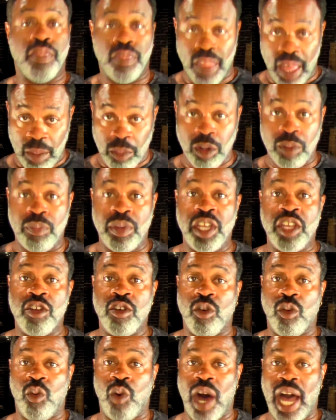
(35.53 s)
That would be
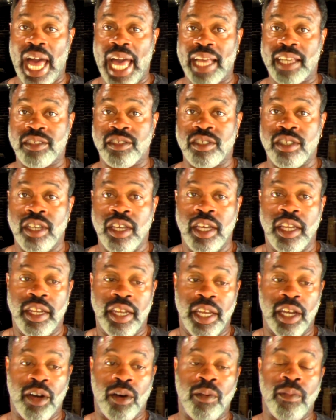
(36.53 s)
your wax.
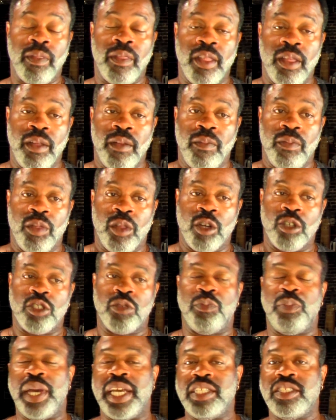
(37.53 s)
Now, there's
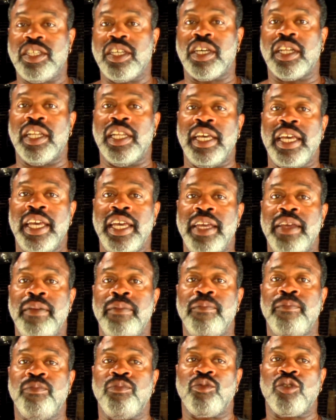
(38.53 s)

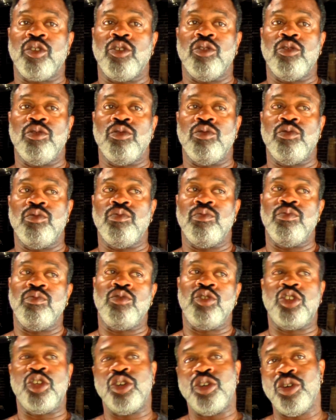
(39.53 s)
basically
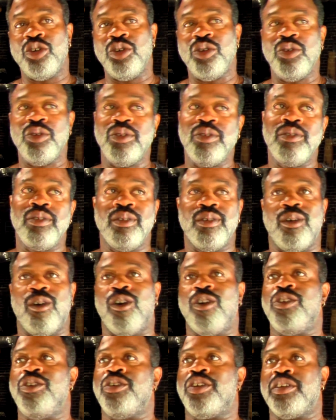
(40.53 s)
2,
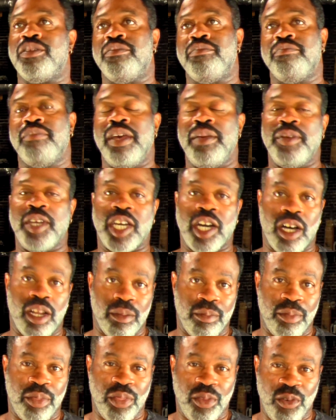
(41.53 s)
or you can maybe
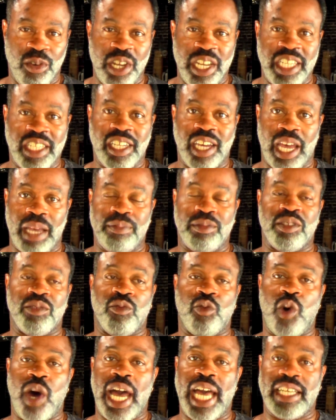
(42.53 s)
call them 3 types
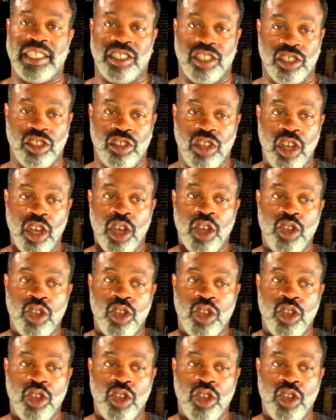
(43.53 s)
of waxes.